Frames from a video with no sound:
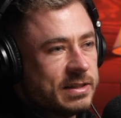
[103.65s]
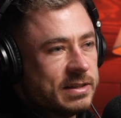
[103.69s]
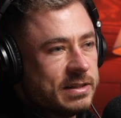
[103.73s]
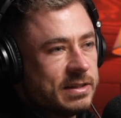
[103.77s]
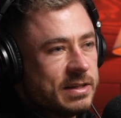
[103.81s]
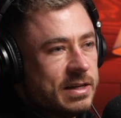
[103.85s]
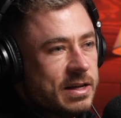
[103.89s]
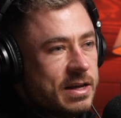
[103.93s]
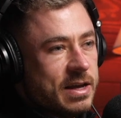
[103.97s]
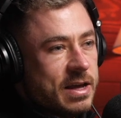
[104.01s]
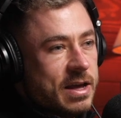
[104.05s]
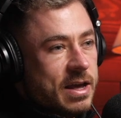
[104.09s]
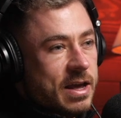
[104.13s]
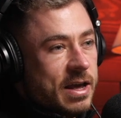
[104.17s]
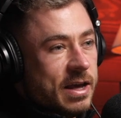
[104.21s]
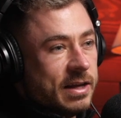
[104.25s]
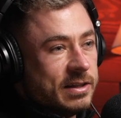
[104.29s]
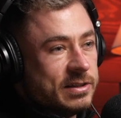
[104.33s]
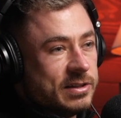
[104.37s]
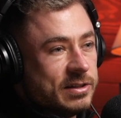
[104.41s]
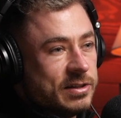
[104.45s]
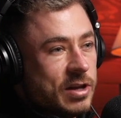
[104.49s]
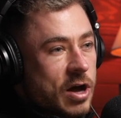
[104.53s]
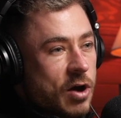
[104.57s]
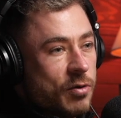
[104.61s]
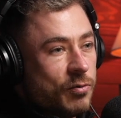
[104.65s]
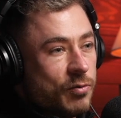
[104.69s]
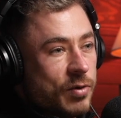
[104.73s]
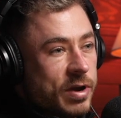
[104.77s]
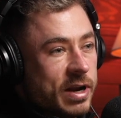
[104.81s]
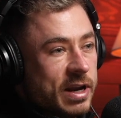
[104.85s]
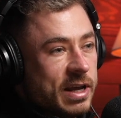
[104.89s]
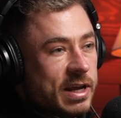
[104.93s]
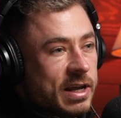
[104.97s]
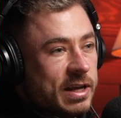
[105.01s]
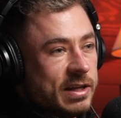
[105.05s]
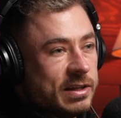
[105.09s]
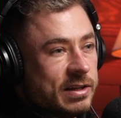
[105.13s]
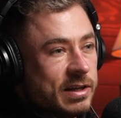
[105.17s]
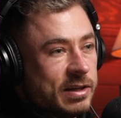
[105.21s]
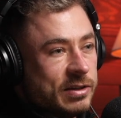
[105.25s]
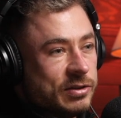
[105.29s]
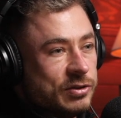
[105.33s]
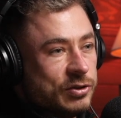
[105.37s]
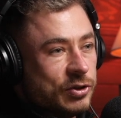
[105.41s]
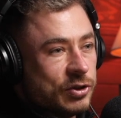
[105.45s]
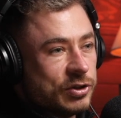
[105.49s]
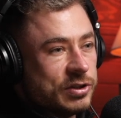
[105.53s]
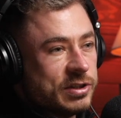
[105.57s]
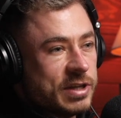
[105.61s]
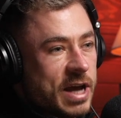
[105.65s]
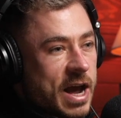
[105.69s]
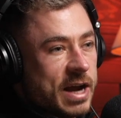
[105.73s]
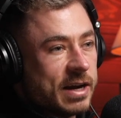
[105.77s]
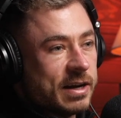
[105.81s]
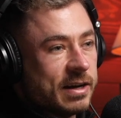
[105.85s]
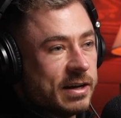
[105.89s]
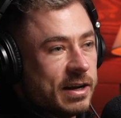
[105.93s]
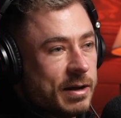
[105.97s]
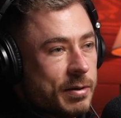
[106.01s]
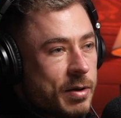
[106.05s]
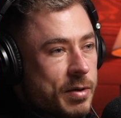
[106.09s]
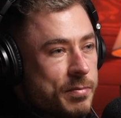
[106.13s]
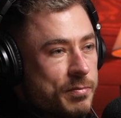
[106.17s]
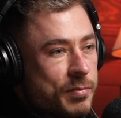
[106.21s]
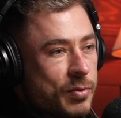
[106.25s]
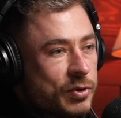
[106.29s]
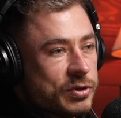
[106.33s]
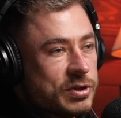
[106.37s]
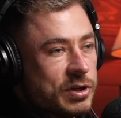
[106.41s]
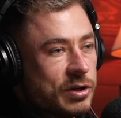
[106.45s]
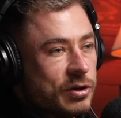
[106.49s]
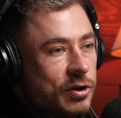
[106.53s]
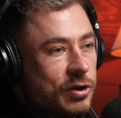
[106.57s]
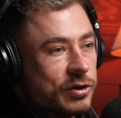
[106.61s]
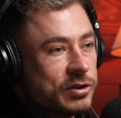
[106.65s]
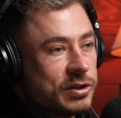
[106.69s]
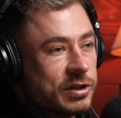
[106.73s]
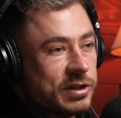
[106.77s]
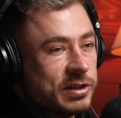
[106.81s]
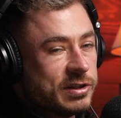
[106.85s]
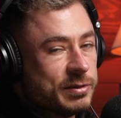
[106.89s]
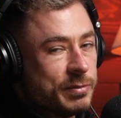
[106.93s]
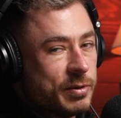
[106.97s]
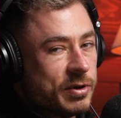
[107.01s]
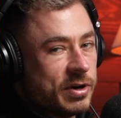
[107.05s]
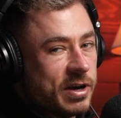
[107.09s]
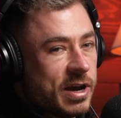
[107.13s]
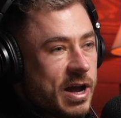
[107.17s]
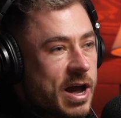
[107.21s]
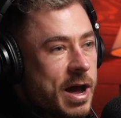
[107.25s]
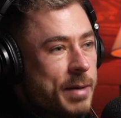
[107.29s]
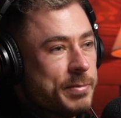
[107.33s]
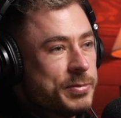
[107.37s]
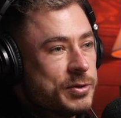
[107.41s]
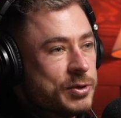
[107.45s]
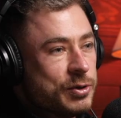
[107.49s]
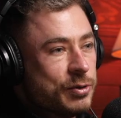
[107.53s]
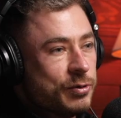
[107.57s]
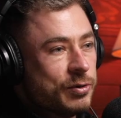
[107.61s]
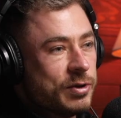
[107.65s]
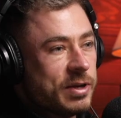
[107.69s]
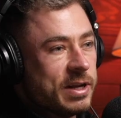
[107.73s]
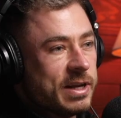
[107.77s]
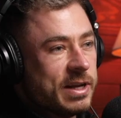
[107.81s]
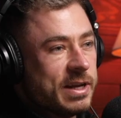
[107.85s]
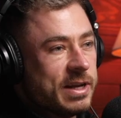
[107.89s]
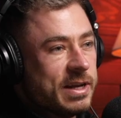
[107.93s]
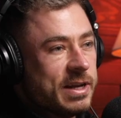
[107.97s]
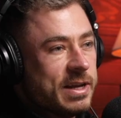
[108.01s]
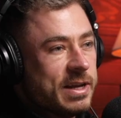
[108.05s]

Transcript: And it's not really just technically about muscle and hustle. It's about absolutely.